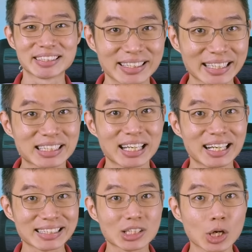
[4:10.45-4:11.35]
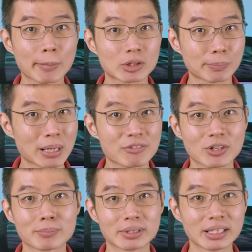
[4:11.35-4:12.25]
Next, let's talk about the
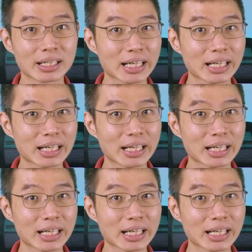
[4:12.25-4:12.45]
platform.